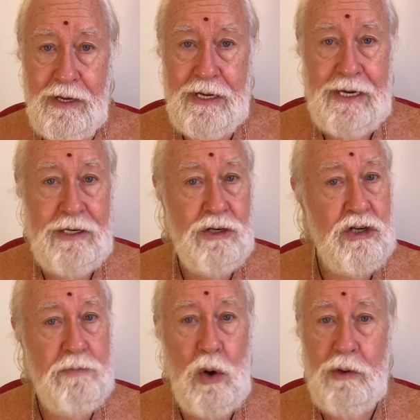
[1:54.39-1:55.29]
He just
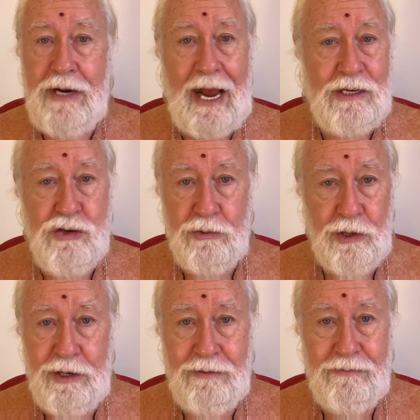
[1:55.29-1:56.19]
spoke
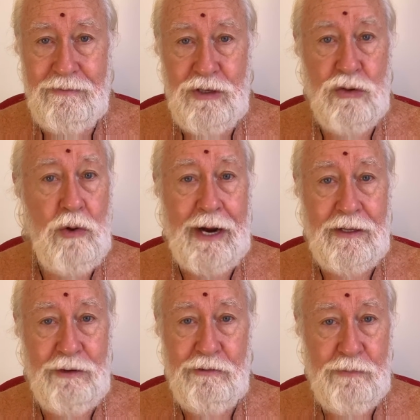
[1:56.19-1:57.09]
naturally,
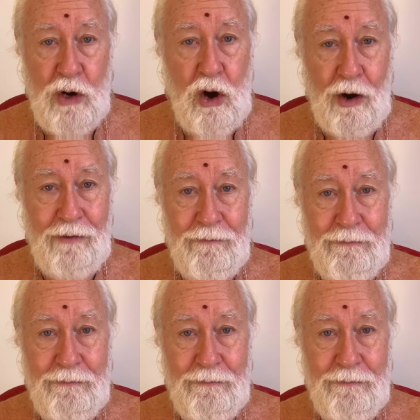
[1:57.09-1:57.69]
directly from the heart.